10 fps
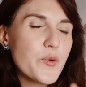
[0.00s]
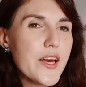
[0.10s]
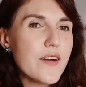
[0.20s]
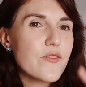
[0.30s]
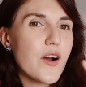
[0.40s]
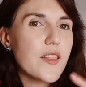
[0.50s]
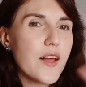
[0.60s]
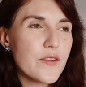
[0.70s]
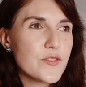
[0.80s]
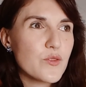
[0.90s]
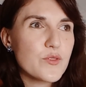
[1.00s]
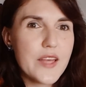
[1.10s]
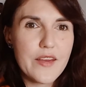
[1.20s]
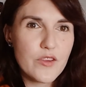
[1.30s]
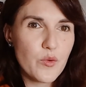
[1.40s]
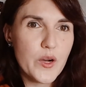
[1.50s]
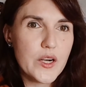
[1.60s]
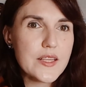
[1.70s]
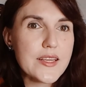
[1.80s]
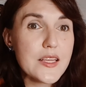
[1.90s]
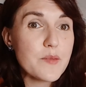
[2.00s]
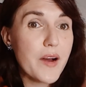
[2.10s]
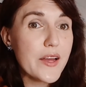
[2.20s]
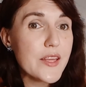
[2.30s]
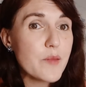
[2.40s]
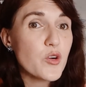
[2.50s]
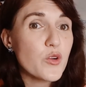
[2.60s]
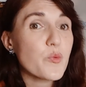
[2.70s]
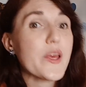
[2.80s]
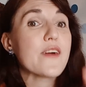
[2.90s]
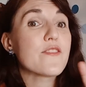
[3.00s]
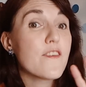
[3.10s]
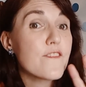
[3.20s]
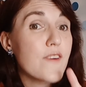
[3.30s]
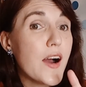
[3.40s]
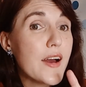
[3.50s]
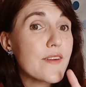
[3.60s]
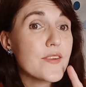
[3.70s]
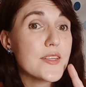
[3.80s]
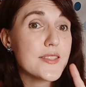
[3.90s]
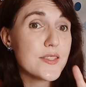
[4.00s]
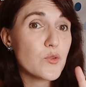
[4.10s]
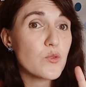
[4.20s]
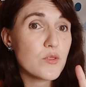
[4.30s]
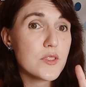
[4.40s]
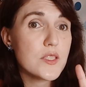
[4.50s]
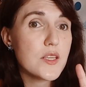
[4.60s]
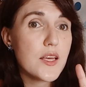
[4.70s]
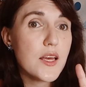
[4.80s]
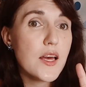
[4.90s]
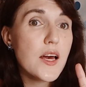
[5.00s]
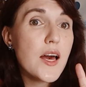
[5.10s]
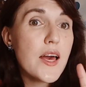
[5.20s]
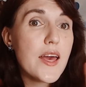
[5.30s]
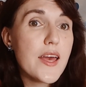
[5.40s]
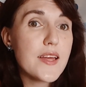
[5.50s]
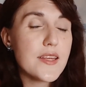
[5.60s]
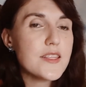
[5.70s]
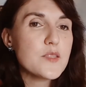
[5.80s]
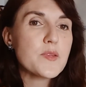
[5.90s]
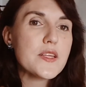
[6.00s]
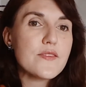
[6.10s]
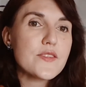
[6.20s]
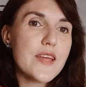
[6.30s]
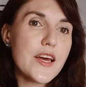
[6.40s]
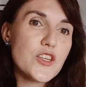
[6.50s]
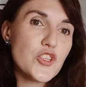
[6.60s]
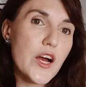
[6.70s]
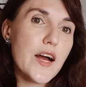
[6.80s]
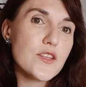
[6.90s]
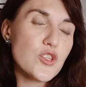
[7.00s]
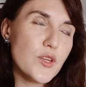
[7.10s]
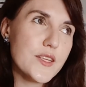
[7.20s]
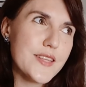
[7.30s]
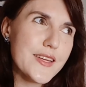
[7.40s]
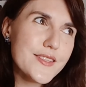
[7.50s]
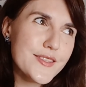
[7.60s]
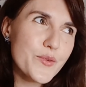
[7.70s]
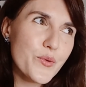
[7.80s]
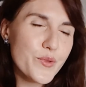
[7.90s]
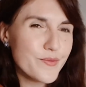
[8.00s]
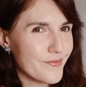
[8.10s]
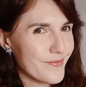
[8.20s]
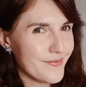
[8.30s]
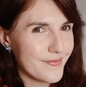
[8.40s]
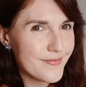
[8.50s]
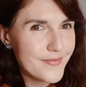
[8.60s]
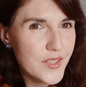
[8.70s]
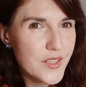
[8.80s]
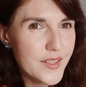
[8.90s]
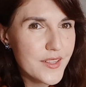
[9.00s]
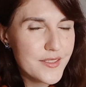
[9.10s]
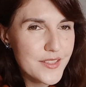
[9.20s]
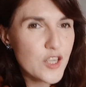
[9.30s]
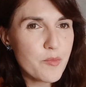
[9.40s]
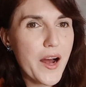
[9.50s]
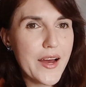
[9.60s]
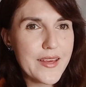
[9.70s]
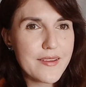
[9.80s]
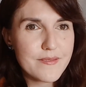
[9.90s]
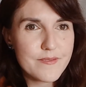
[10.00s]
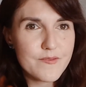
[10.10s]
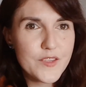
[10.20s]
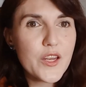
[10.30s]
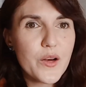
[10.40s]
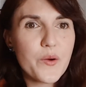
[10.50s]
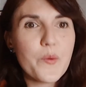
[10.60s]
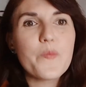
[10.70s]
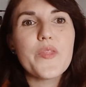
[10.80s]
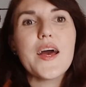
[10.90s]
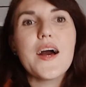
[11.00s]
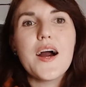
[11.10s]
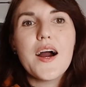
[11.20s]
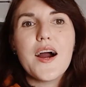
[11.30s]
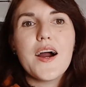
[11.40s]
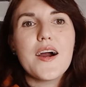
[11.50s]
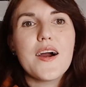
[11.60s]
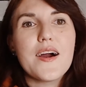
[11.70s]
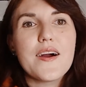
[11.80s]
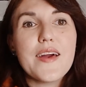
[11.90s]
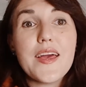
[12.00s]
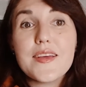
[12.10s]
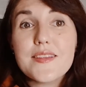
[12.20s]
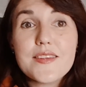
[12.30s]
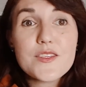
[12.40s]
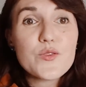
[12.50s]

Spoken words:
have a lot of schools everywhere. Like in my neighborhood, we have 5 schools. And it is believed that a child should attend a school nearby, you know. And in this